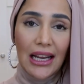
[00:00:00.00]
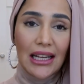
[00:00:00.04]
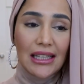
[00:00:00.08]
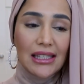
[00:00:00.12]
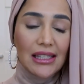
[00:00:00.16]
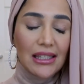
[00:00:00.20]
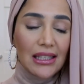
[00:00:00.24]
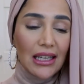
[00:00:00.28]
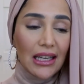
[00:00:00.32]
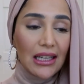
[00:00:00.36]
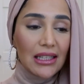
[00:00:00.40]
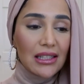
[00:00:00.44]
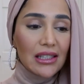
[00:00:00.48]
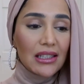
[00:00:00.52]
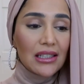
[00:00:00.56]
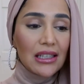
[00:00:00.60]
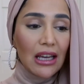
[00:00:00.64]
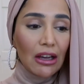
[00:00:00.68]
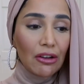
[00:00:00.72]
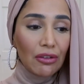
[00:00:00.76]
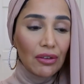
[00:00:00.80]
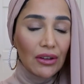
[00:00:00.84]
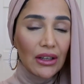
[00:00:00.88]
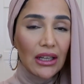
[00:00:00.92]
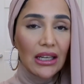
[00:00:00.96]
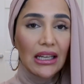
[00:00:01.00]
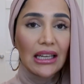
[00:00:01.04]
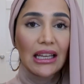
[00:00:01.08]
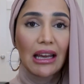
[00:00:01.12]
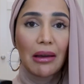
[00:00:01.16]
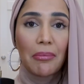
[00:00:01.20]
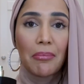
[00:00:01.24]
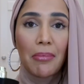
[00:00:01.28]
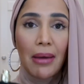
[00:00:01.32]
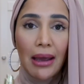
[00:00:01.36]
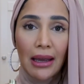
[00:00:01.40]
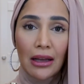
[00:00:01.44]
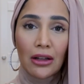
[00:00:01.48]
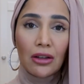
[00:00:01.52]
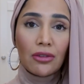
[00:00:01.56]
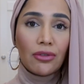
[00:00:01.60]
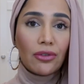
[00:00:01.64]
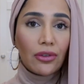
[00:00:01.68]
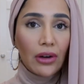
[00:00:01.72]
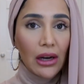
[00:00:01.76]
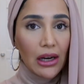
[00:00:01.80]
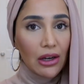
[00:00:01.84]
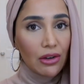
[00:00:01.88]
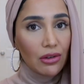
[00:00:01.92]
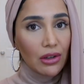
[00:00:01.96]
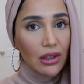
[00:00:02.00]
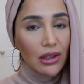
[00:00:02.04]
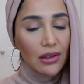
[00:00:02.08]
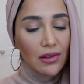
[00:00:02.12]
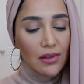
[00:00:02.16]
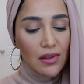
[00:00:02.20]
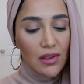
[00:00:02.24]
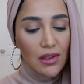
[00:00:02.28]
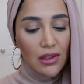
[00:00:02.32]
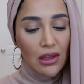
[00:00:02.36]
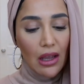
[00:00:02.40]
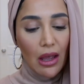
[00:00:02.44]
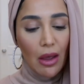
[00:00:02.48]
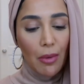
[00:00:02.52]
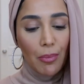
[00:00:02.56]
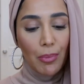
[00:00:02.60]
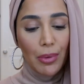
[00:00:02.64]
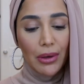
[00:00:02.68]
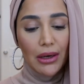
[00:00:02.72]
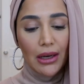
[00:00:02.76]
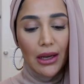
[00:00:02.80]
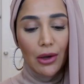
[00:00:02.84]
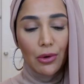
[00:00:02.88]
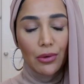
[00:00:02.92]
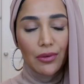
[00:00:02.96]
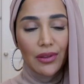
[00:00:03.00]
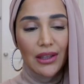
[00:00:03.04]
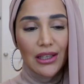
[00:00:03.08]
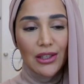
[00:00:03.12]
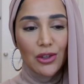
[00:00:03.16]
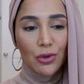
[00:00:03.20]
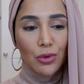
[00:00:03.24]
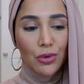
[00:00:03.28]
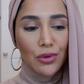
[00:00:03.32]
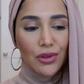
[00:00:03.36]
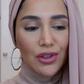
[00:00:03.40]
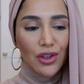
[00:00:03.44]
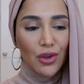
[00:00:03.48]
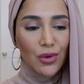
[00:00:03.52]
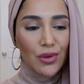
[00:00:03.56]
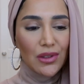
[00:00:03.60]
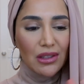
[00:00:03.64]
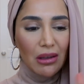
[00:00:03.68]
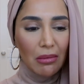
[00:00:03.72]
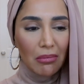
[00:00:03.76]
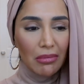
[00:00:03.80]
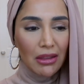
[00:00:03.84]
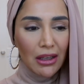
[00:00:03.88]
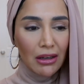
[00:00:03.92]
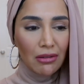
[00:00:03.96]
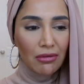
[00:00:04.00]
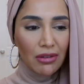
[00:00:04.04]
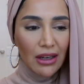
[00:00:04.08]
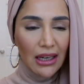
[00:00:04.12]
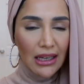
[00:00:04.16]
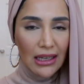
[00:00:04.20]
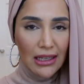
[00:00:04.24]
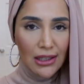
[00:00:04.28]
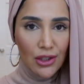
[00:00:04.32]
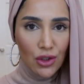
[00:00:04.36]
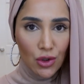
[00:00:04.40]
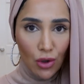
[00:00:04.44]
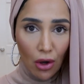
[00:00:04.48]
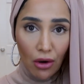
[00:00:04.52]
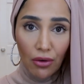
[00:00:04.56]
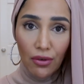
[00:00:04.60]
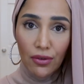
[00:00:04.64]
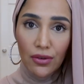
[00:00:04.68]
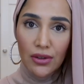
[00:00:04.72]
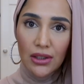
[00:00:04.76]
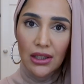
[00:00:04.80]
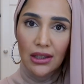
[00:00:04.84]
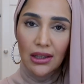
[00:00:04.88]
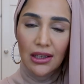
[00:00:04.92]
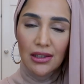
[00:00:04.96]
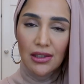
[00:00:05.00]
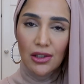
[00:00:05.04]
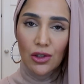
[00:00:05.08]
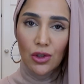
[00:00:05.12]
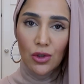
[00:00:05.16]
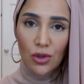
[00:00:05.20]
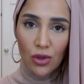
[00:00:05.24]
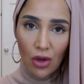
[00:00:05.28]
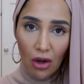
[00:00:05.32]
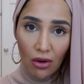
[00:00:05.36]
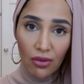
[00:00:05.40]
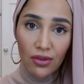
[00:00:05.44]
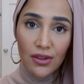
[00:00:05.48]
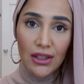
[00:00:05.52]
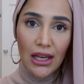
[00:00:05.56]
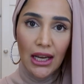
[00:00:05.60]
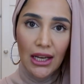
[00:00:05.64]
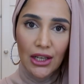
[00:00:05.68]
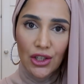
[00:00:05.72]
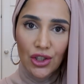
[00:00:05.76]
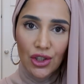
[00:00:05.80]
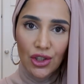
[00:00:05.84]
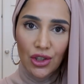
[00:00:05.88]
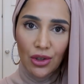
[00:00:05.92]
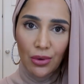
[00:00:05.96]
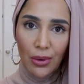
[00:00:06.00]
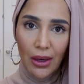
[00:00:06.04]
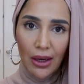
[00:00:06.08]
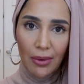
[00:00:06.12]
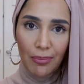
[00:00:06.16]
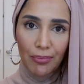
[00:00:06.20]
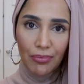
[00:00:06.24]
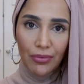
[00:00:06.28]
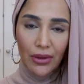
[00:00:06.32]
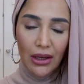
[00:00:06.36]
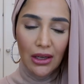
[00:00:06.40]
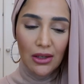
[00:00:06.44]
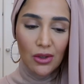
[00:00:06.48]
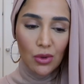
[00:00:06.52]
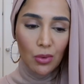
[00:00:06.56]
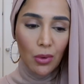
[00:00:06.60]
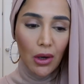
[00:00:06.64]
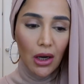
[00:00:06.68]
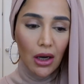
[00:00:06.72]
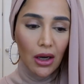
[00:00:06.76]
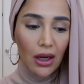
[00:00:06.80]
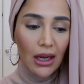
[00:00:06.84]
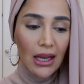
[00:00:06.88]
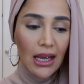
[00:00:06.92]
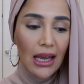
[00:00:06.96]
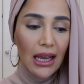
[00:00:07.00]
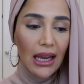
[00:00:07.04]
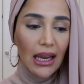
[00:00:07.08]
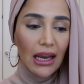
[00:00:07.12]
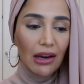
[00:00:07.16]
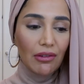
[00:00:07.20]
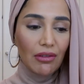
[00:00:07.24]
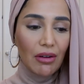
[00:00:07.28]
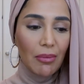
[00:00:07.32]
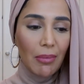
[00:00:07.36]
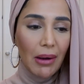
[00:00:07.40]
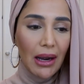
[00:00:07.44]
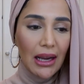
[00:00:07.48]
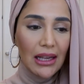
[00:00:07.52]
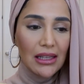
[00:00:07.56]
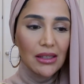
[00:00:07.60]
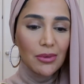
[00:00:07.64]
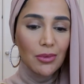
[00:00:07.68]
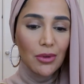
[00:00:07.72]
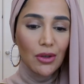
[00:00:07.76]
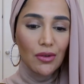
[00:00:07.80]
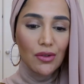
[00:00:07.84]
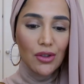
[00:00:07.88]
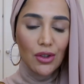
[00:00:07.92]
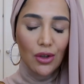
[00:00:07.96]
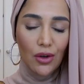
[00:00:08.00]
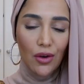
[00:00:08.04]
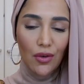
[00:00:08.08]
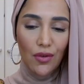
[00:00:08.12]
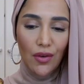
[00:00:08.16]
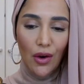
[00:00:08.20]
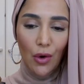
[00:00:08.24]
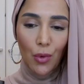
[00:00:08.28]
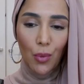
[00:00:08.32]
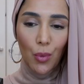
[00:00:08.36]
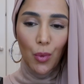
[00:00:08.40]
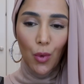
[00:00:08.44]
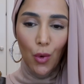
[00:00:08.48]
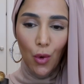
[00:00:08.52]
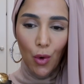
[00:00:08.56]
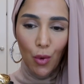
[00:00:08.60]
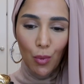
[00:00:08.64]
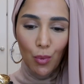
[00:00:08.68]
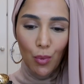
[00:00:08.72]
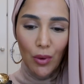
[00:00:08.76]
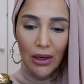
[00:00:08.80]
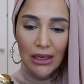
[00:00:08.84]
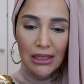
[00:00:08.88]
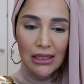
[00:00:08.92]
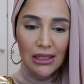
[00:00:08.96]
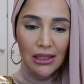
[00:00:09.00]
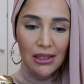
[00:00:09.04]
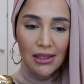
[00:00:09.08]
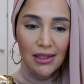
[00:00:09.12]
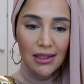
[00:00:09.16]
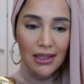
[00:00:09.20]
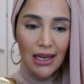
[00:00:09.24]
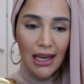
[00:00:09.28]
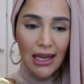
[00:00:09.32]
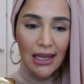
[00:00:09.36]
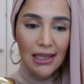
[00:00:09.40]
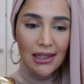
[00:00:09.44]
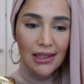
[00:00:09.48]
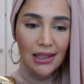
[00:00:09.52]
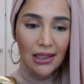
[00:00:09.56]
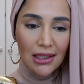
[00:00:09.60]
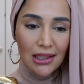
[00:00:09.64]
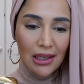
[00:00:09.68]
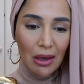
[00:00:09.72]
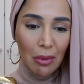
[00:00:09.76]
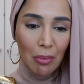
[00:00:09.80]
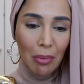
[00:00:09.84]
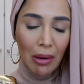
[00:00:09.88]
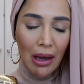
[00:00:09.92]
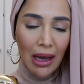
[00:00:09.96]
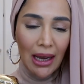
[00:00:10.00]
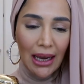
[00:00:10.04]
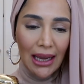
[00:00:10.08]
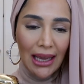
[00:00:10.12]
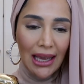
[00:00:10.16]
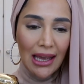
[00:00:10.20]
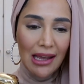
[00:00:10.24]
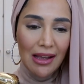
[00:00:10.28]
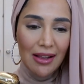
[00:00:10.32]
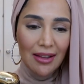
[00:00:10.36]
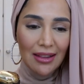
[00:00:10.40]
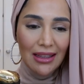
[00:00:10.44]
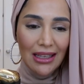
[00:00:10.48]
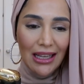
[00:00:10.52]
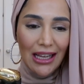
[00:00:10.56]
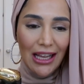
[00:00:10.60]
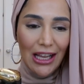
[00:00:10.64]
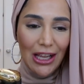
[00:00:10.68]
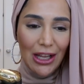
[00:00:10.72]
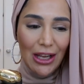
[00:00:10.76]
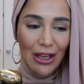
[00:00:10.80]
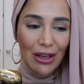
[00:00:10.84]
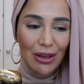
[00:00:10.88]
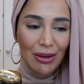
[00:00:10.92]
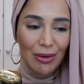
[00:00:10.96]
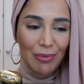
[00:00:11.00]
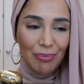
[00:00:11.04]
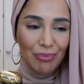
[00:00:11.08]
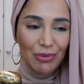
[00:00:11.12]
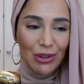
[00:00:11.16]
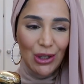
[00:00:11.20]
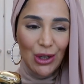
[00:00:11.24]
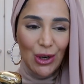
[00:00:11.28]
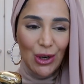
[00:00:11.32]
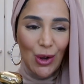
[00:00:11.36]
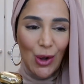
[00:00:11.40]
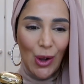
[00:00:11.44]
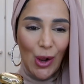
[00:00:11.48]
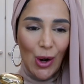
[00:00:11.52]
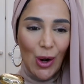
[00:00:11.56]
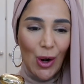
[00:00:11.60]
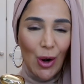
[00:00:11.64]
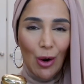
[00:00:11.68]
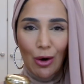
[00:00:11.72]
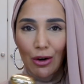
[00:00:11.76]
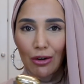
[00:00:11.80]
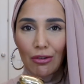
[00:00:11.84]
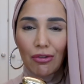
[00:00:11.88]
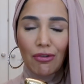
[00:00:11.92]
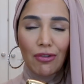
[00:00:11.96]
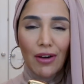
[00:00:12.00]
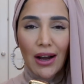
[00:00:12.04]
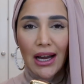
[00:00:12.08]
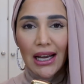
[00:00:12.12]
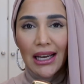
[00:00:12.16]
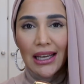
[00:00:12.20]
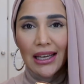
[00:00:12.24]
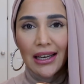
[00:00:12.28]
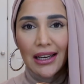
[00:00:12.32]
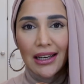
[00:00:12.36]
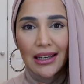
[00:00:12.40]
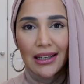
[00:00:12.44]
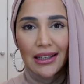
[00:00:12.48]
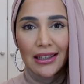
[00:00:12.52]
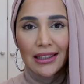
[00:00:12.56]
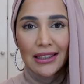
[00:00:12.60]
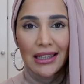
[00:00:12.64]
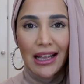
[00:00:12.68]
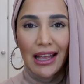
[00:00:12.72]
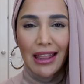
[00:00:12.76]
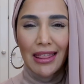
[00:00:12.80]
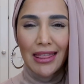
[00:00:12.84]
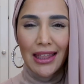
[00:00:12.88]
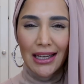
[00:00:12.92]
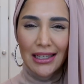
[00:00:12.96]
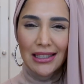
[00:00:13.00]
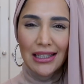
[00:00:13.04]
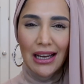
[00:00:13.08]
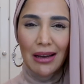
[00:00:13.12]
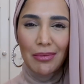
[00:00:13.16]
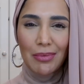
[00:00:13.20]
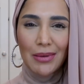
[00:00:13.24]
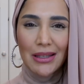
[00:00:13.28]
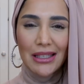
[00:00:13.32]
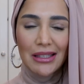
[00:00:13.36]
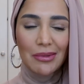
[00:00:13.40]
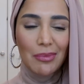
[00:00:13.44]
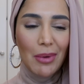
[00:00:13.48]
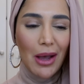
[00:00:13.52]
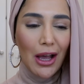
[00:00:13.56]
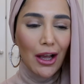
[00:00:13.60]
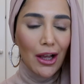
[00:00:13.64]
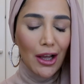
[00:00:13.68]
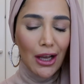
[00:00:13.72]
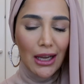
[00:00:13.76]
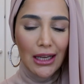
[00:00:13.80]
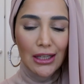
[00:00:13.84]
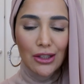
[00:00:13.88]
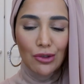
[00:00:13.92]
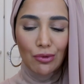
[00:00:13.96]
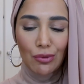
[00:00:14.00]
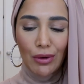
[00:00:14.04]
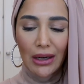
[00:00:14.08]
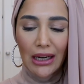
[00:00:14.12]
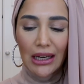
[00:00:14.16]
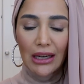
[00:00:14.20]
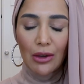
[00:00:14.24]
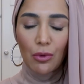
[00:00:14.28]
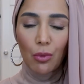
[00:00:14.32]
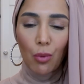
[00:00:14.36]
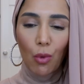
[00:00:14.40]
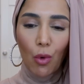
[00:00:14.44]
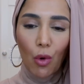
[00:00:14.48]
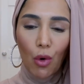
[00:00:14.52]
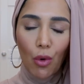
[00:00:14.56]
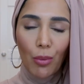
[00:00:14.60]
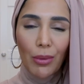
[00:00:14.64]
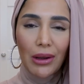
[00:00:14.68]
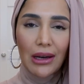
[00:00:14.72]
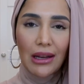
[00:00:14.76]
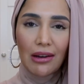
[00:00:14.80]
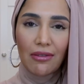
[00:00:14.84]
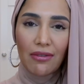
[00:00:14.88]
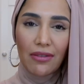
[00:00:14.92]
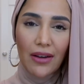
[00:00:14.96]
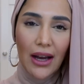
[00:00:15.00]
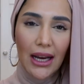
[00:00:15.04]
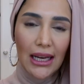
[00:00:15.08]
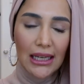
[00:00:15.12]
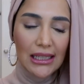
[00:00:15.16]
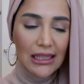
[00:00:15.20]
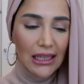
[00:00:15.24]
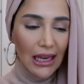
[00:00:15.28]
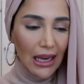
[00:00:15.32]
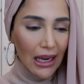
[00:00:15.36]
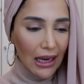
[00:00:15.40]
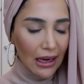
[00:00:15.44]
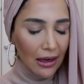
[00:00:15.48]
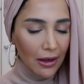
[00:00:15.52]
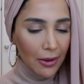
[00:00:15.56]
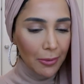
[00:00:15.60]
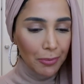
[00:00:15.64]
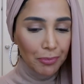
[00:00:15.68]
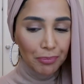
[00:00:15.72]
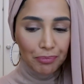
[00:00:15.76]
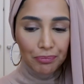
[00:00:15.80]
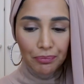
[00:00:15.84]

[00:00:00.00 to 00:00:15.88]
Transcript: It's definitely a male fragrance, but there's also something really soft. There's a soft edge to it as well. It reminds me of sort of a warm winter's day sitting by a log fire, that type of smell. It's really warm and inviting.